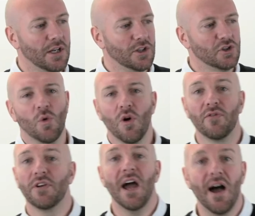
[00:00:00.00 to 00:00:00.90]
So
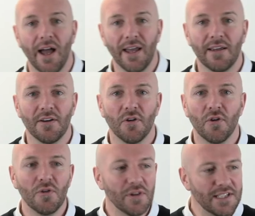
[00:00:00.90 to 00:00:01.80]
overnight,
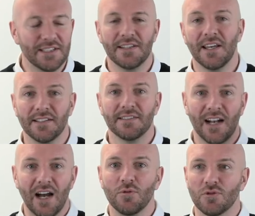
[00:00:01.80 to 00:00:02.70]
all these things that
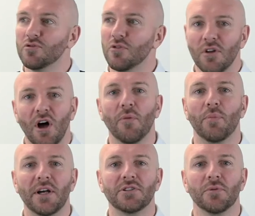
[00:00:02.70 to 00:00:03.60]
I was under a lot of
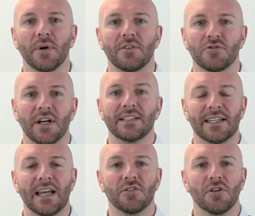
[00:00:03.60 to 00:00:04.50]
pressure with, trying to
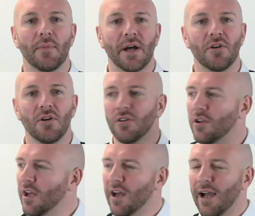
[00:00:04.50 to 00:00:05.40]
get done on my
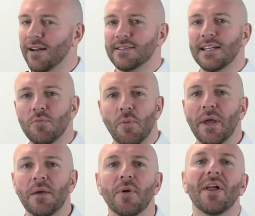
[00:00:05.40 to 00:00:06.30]
own, I had a team of
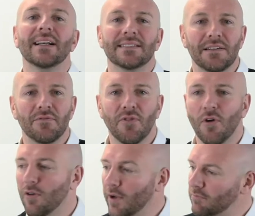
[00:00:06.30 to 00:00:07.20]
people asking
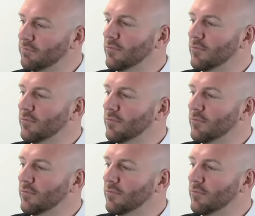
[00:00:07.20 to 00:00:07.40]
for it,